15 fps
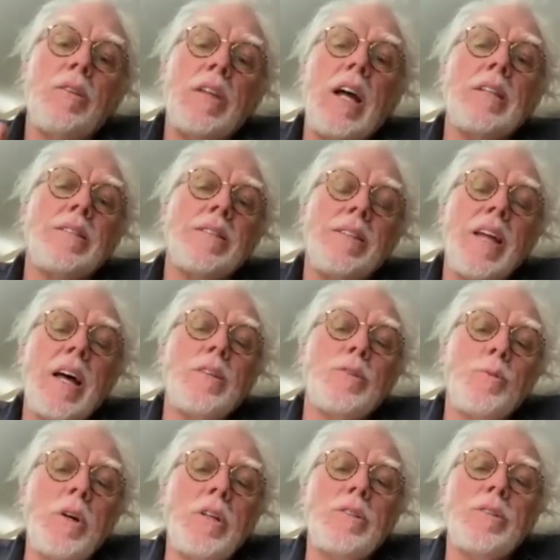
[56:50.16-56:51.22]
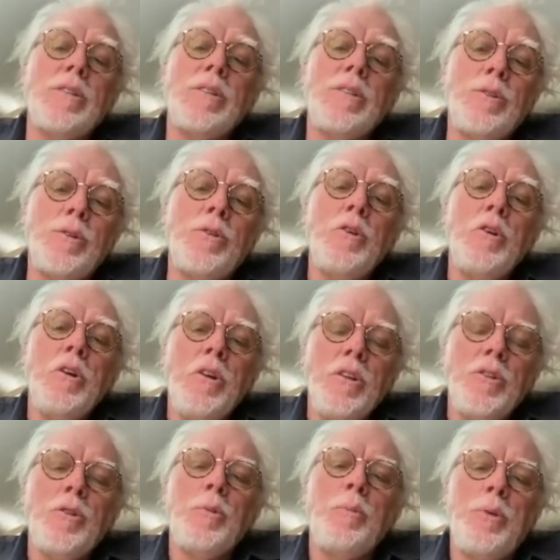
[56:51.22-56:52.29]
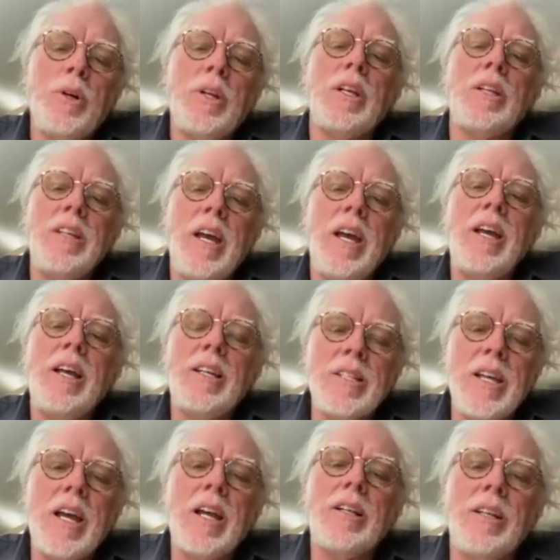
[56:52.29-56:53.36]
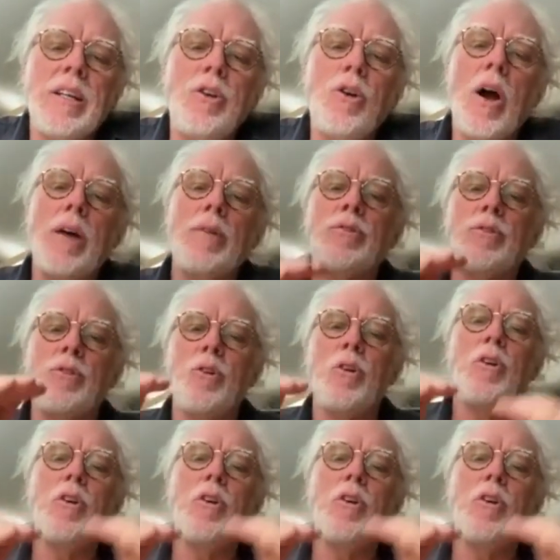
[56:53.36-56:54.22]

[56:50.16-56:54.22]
That's a nice way to to to put it. Yeah, exactly. You have to.